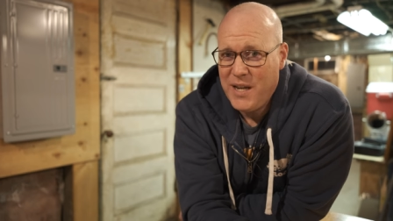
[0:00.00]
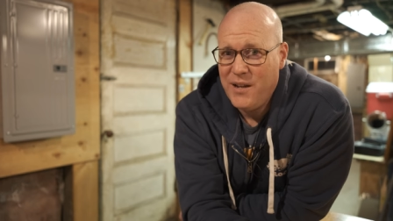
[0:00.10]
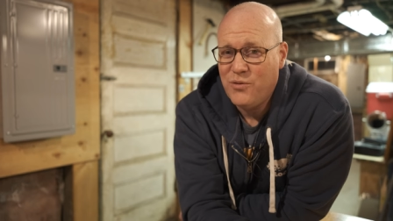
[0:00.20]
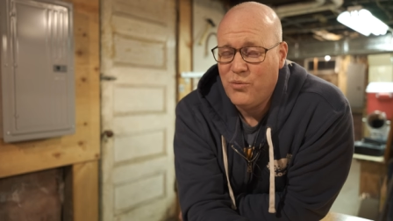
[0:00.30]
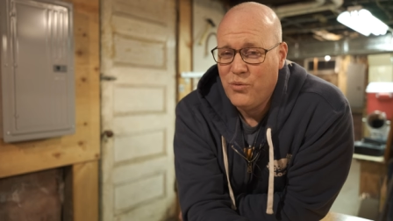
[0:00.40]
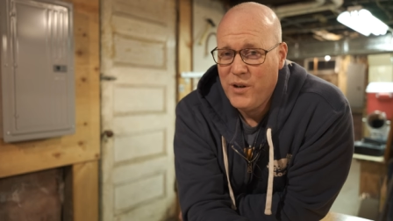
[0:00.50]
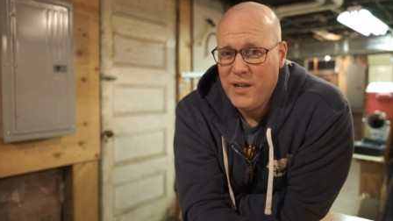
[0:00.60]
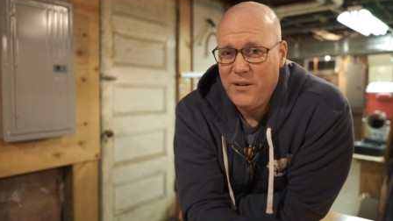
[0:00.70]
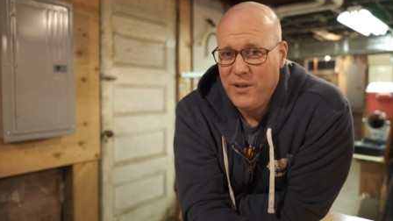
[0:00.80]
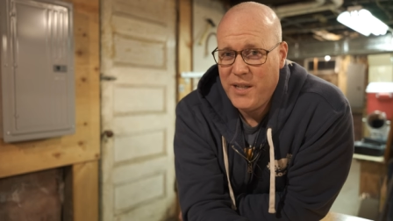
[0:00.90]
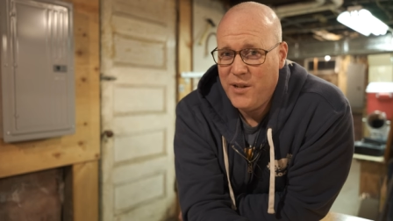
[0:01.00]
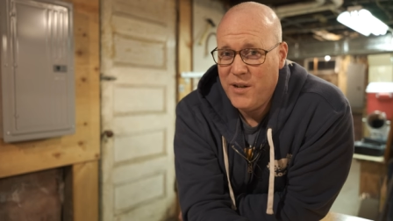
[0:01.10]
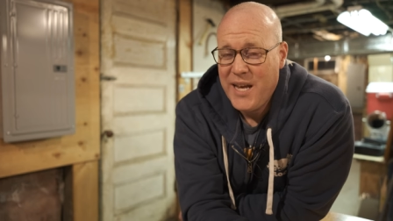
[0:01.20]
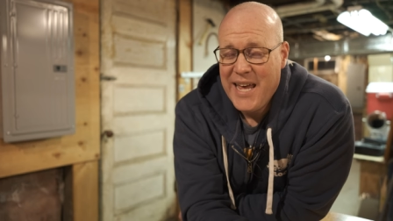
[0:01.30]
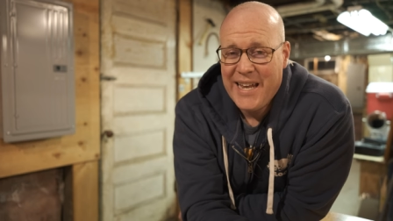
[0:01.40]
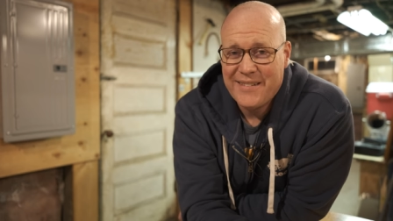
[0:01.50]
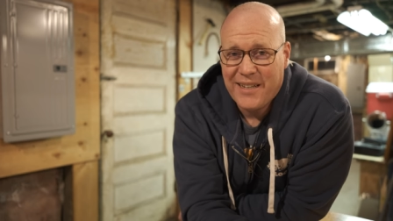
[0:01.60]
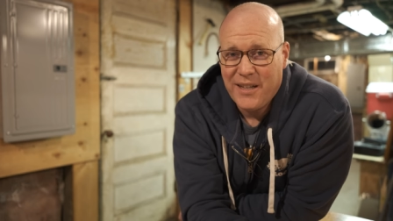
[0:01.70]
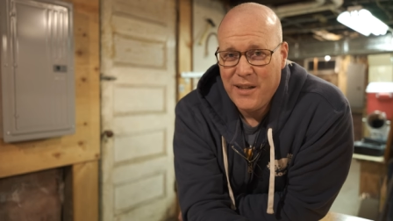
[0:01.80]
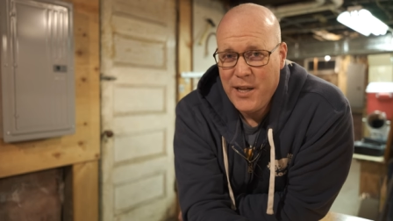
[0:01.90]
It is really, really good. And it's
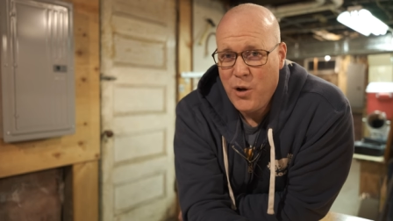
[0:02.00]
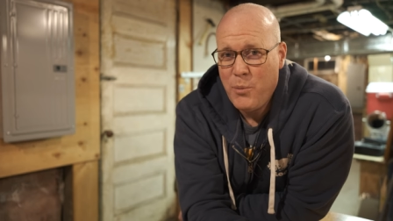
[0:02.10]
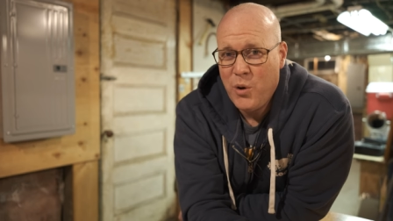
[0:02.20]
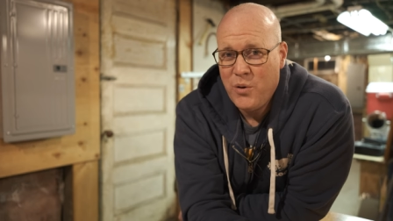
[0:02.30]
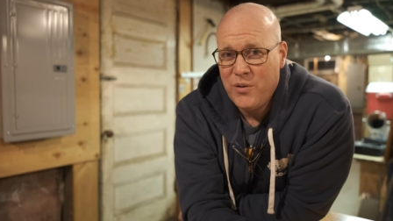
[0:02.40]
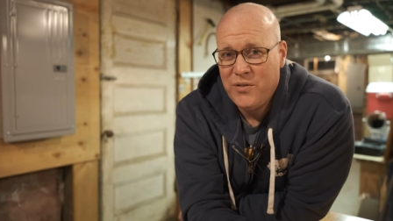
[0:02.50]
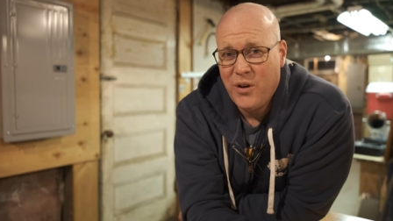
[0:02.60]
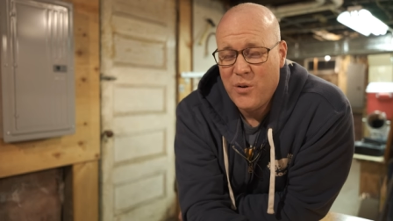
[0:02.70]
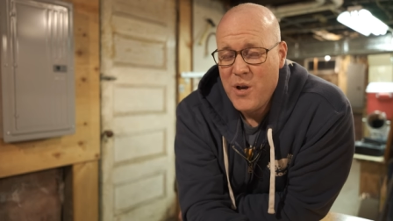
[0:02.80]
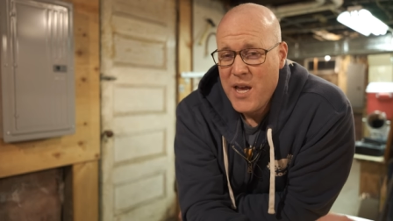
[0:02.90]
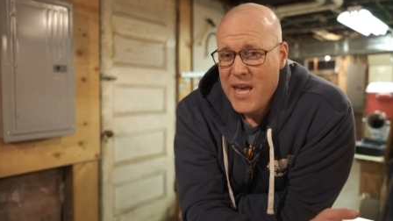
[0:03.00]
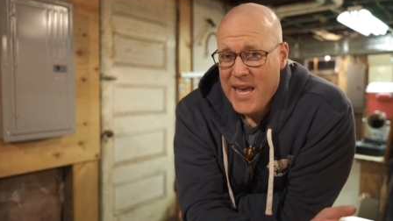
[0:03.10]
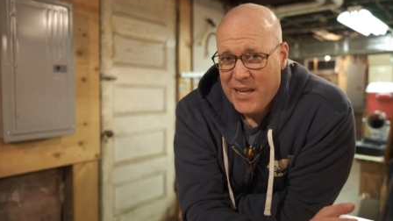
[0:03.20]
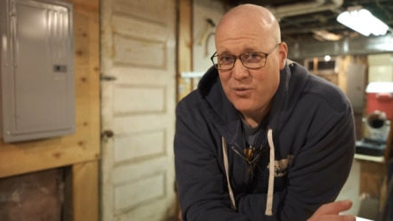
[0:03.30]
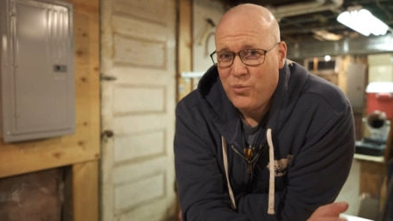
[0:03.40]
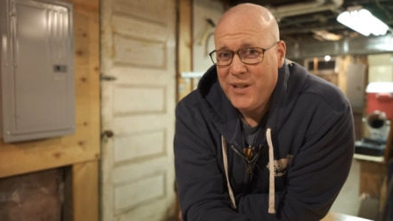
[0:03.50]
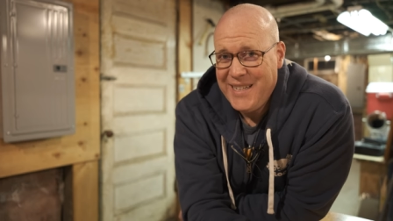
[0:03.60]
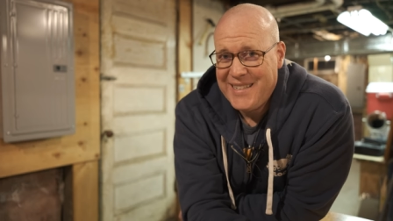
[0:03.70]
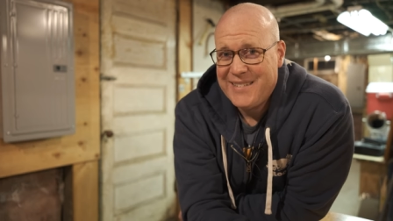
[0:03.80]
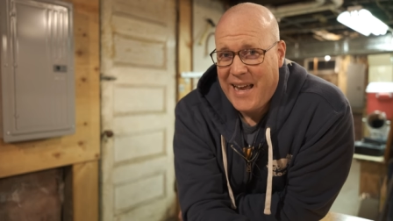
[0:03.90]
got the linear motor, so it's
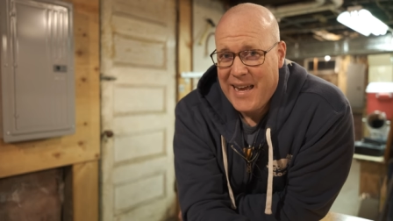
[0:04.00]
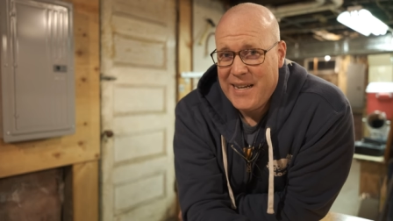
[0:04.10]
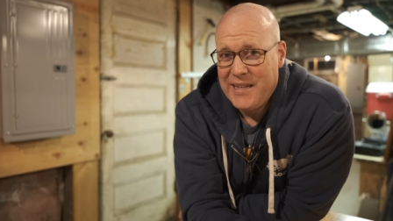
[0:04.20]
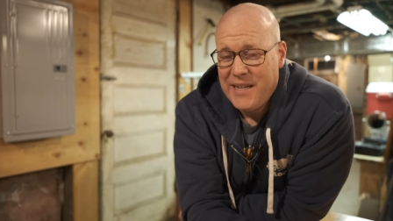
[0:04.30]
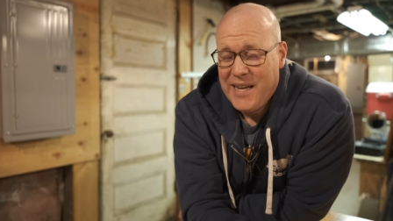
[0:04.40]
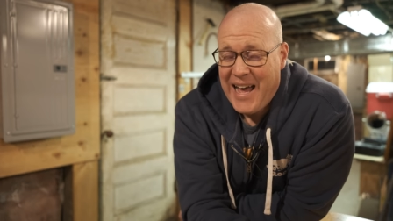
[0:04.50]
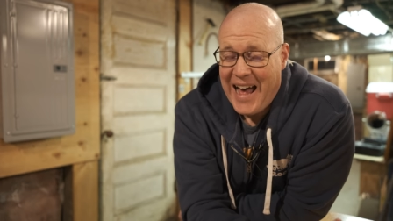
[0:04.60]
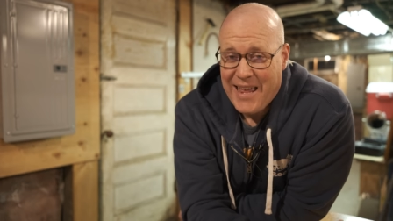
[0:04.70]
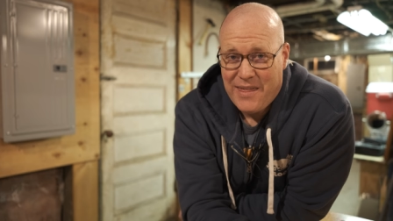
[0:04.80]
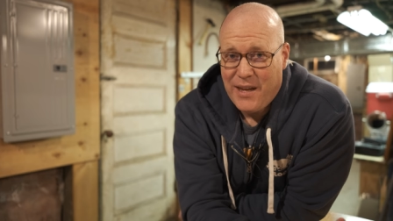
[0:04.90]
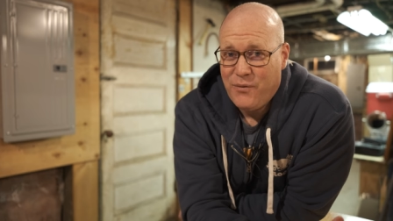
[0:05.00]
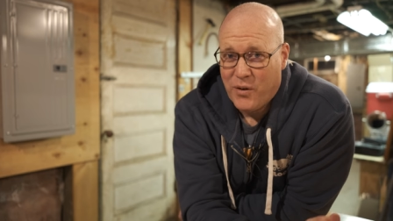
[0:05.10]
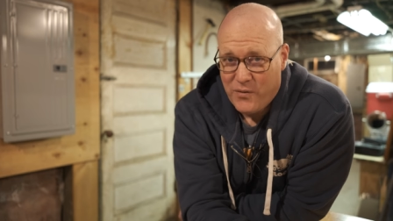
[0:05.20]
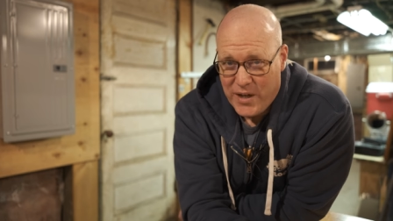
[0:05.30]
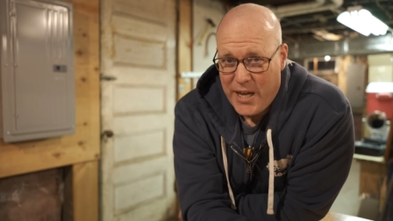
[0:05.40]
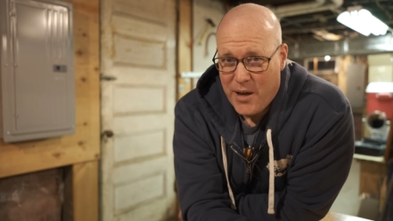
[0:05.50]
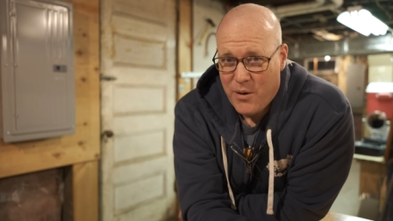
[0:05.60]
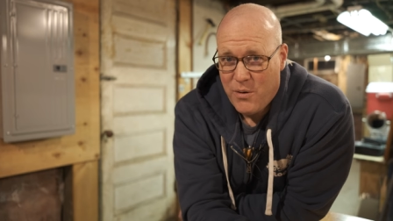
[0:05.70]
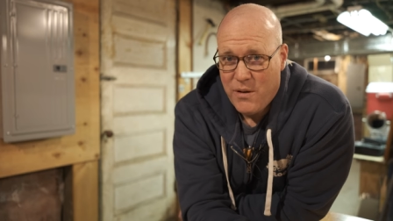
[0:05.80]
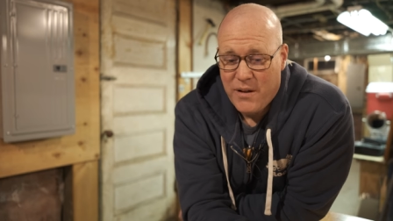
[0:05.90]
really designed, I think, for
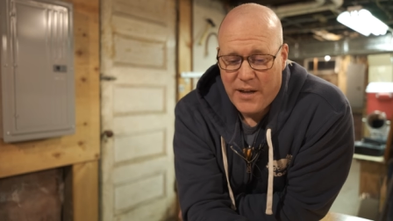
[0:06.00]
video.